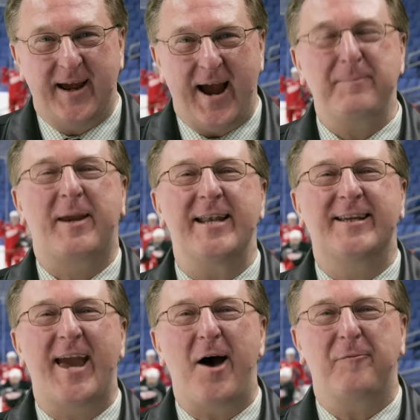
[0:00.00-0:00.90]
I'm Ken
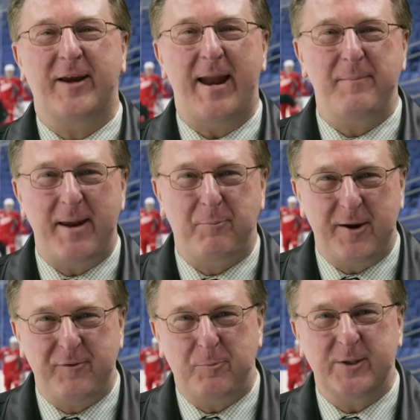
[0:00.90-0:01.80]
Kal for Game Day
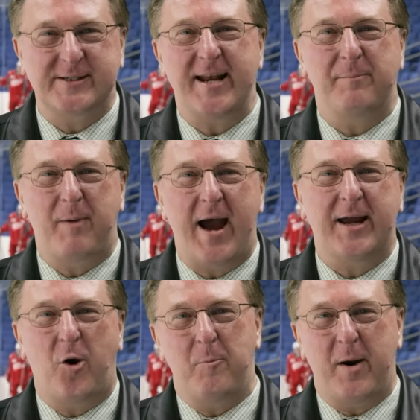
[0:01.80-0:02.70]
Preview presented
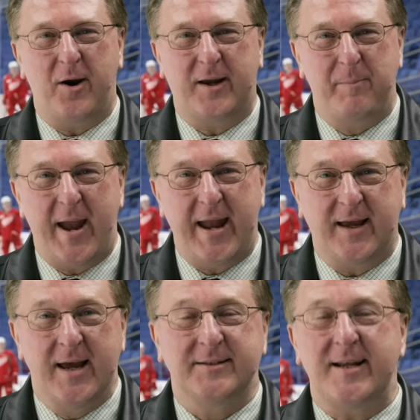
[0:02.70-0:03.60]
by Comerica Bank.
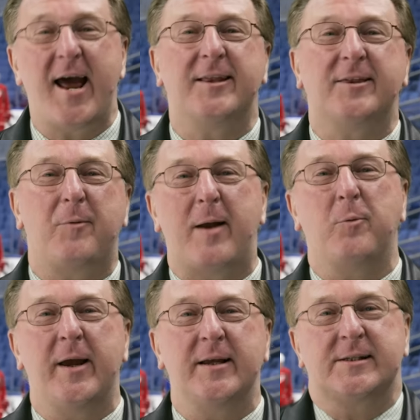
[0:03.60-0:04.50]
Tonight, the Red
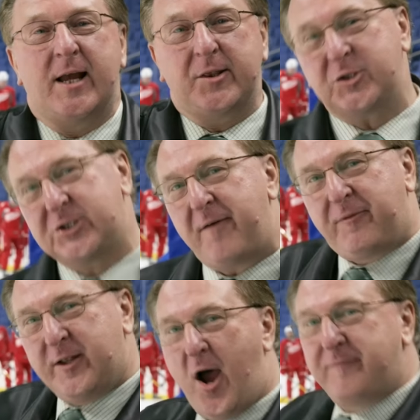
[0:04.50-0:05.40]
Wings, they're
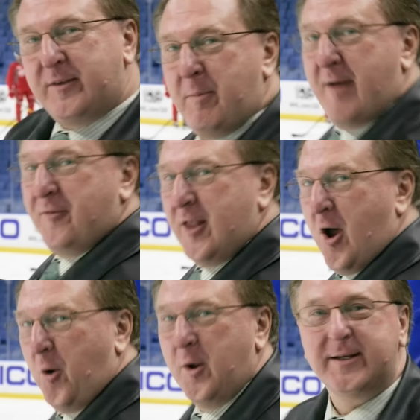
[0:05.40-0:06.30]
shuffling off the
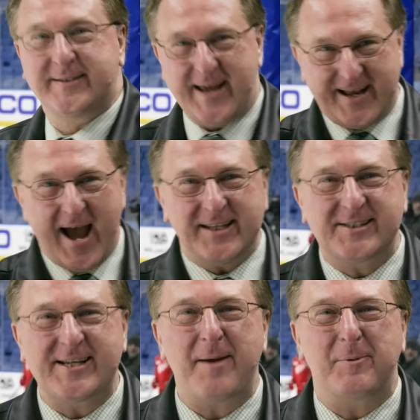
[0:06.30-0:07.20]
Buffalo to take on the
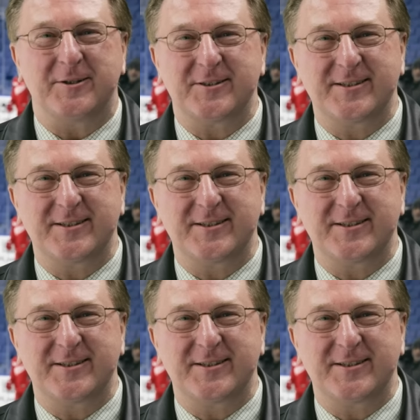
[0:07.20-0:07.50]
Sabres.